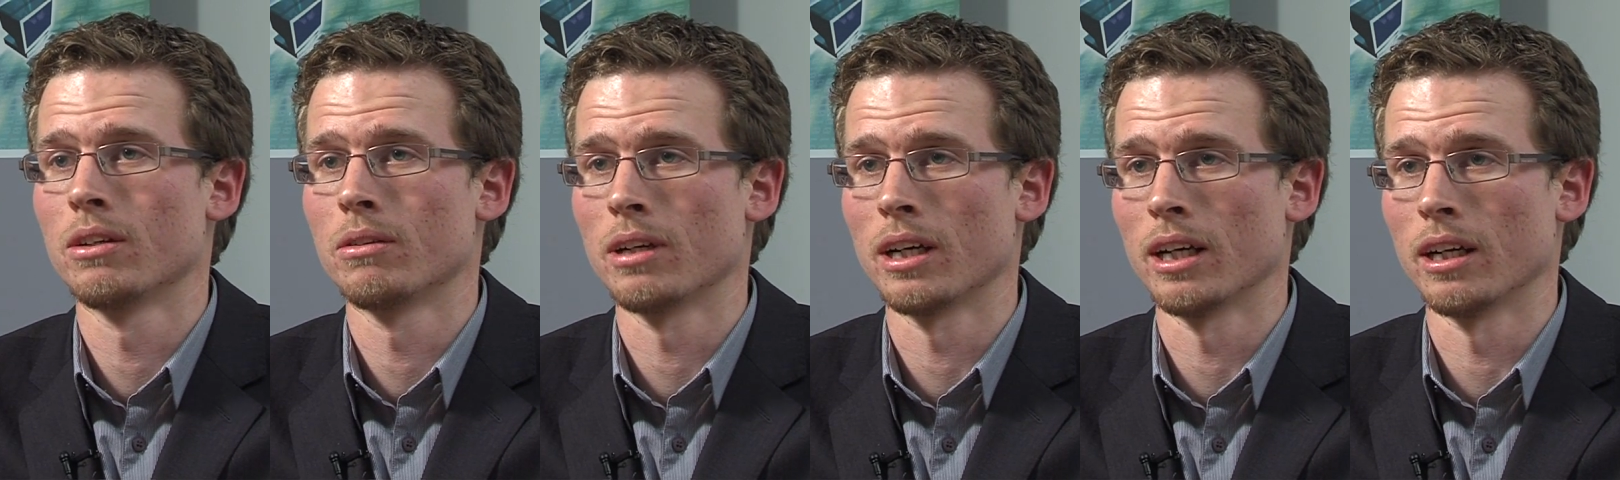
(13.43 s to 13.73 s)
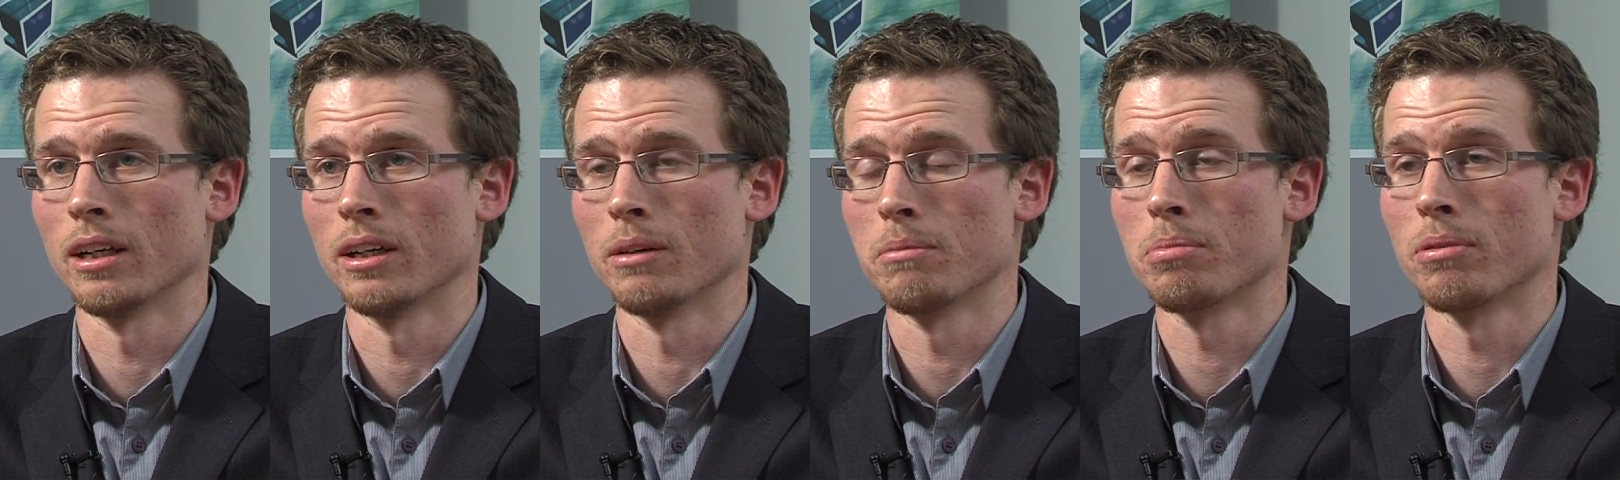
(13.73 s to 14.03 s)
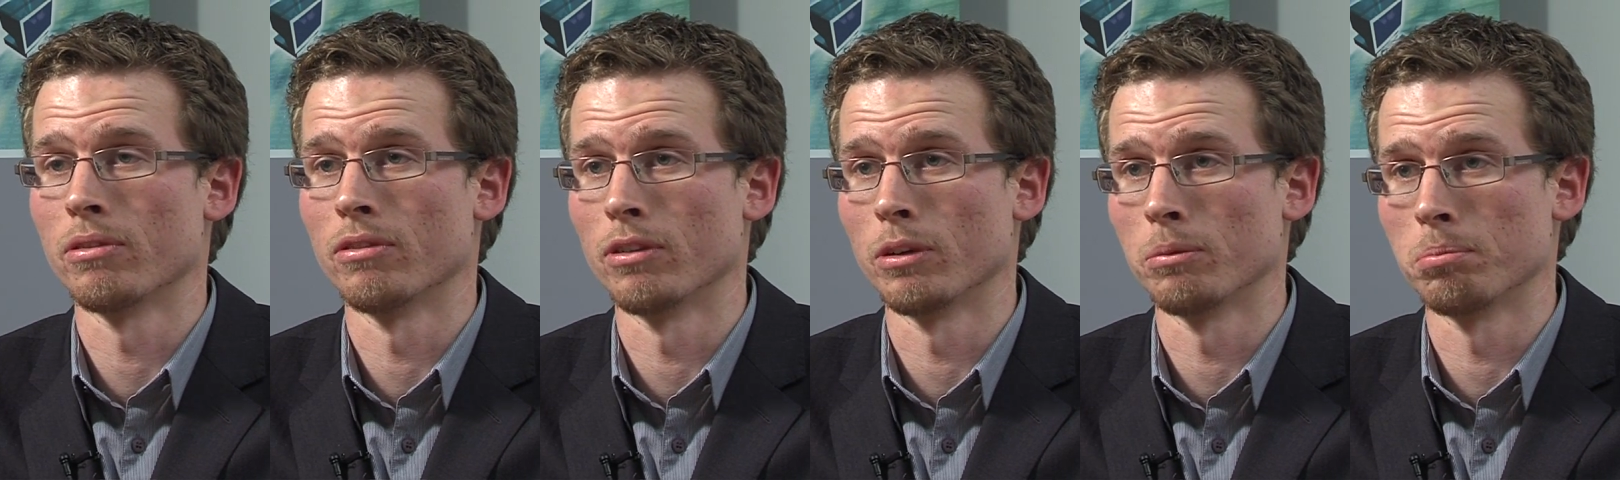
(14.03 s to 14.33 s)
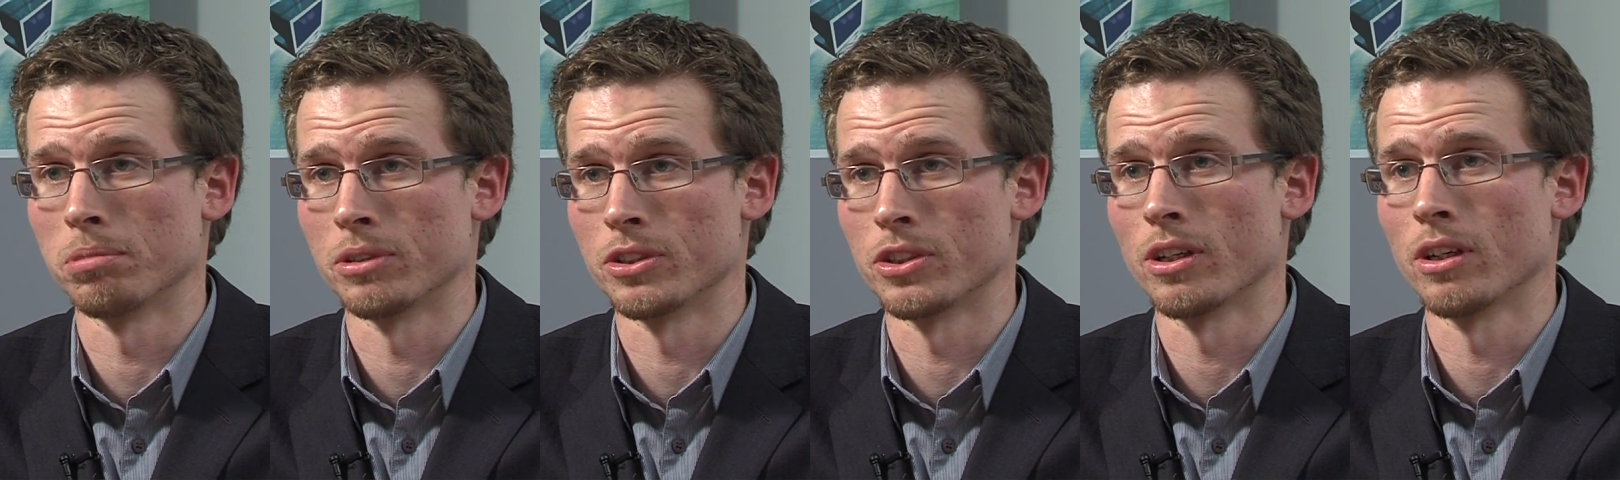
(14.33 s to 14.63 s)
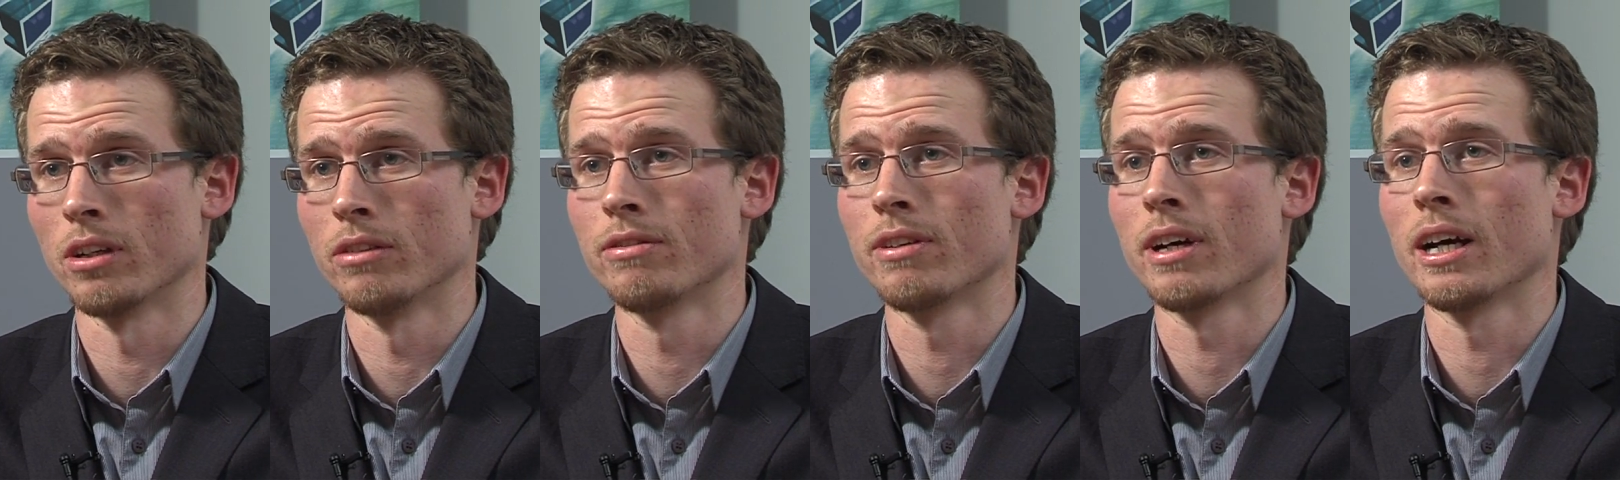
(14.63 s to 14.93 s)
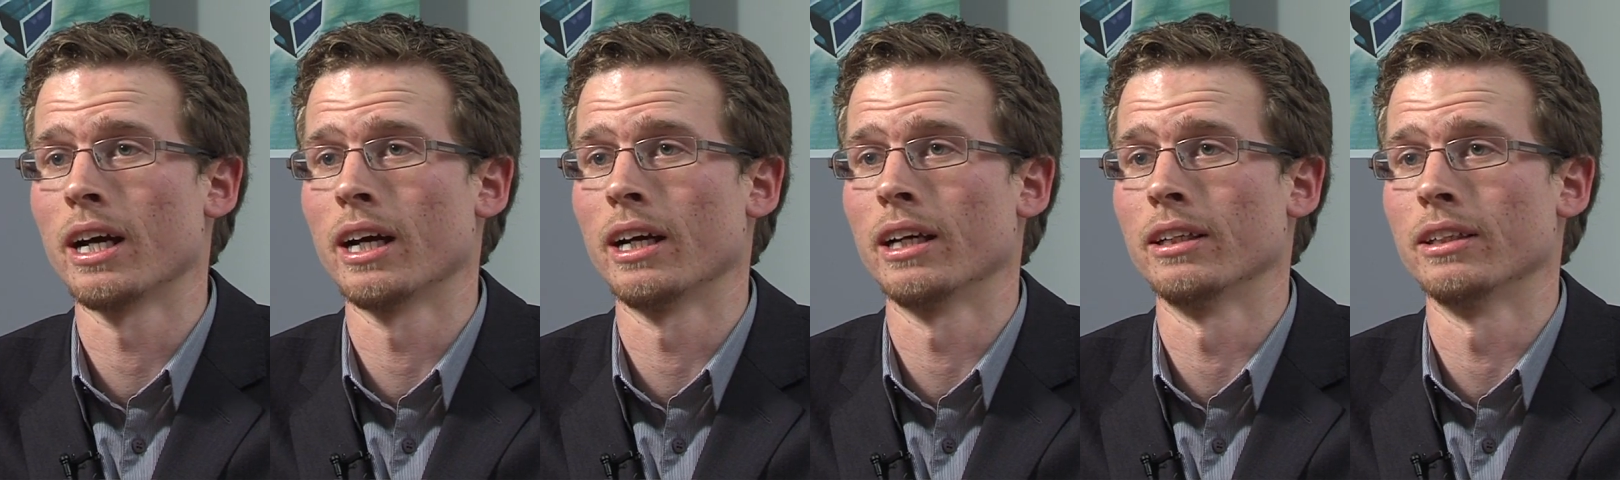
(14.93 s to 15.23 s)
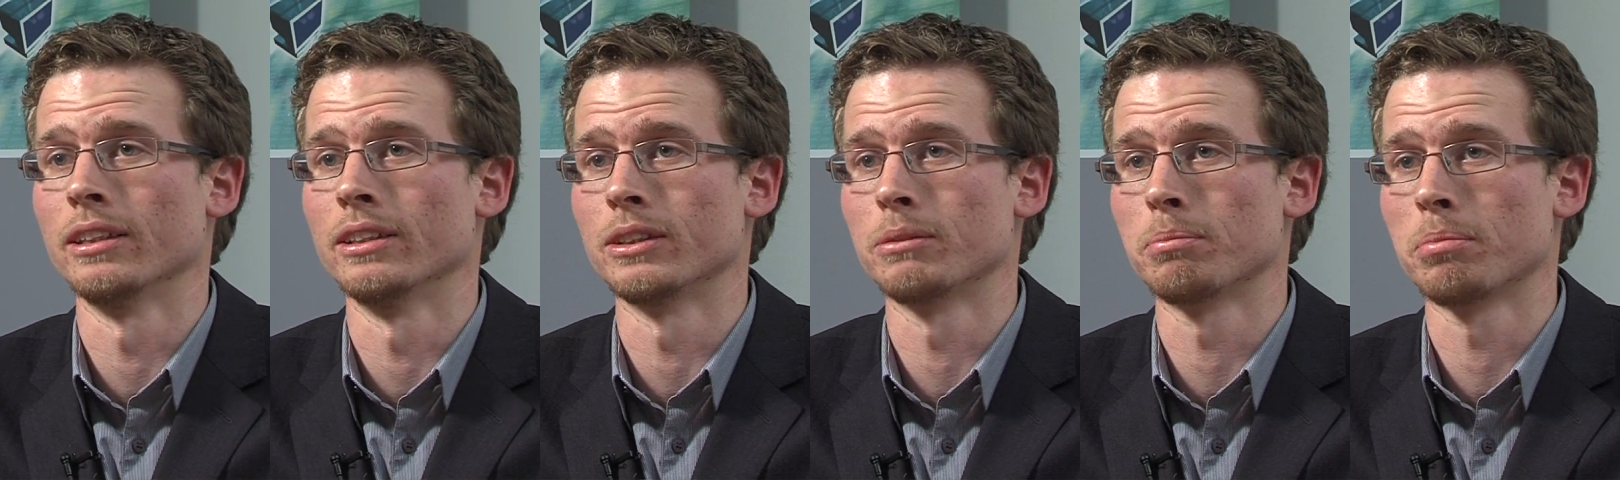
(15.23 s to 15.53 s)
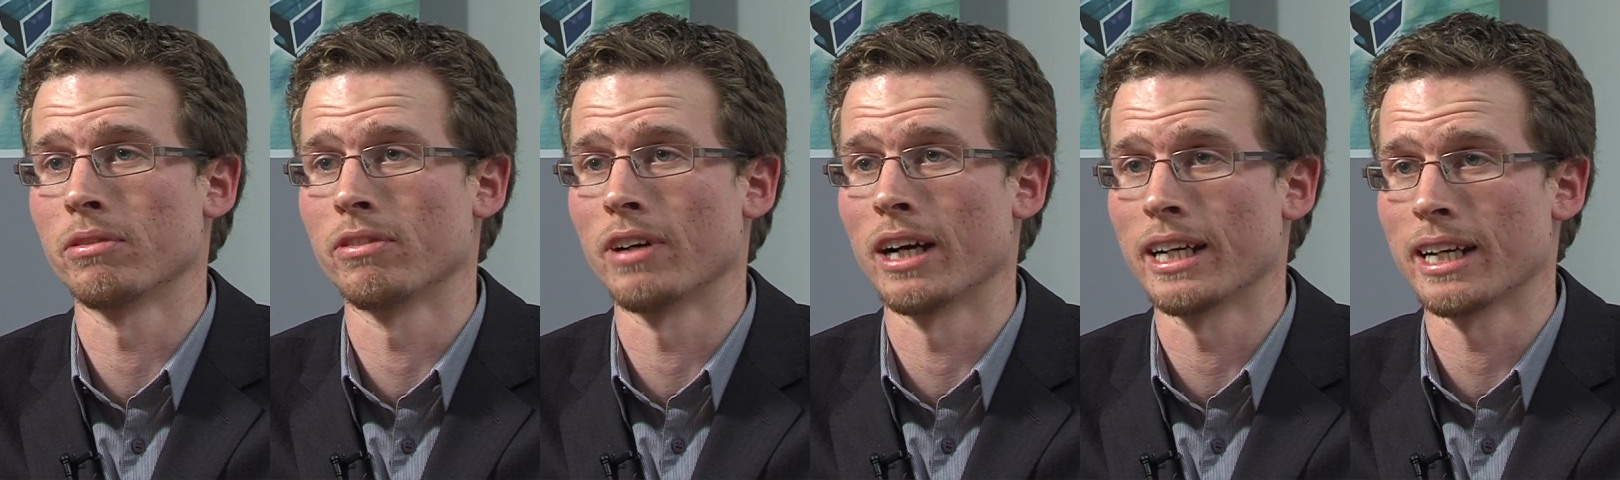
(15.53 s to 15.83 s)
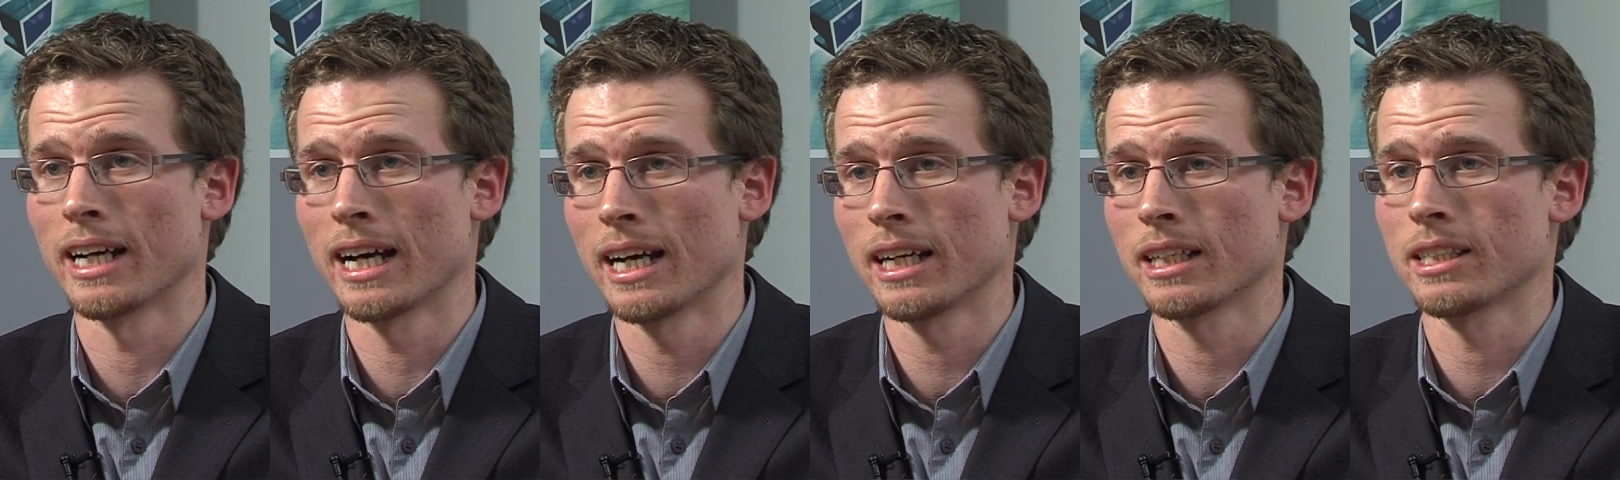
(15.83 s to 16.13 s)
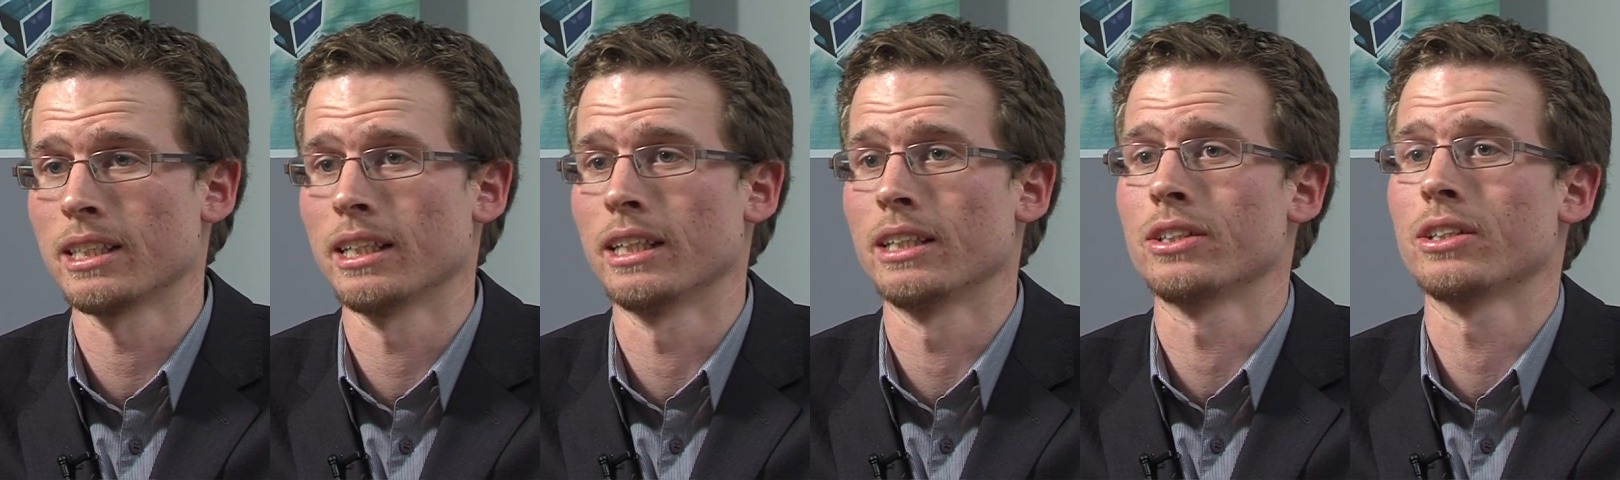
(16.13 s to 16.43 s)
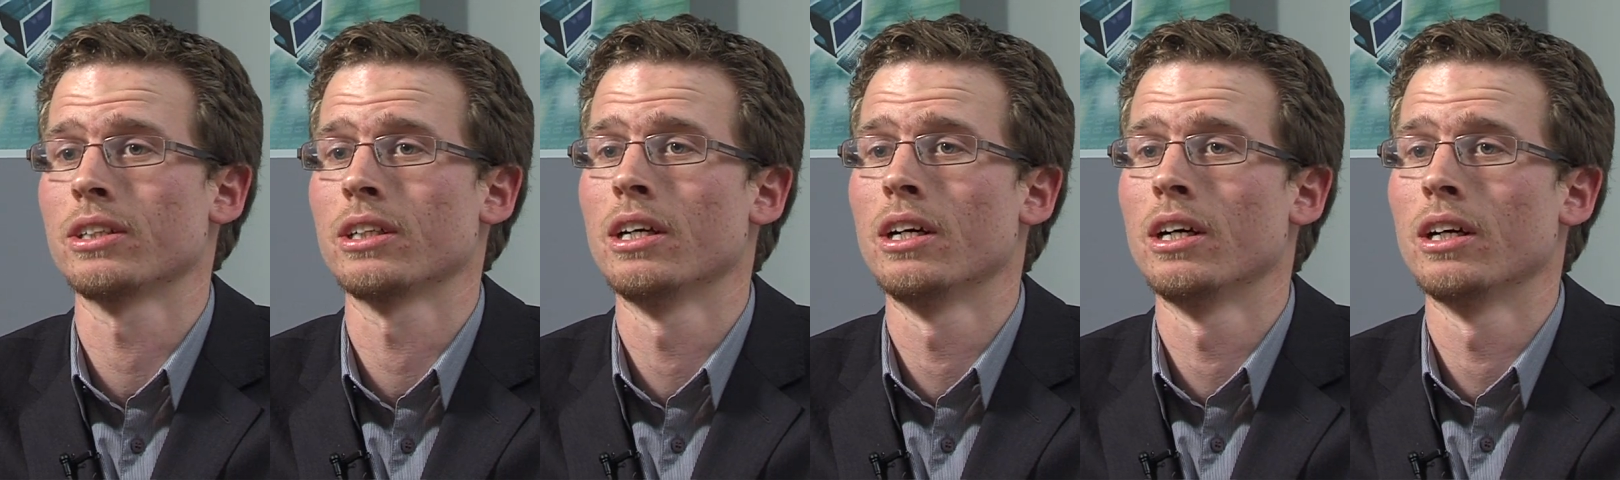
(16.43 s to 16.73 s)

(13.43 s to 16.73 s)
uh, pre preserve, and provide access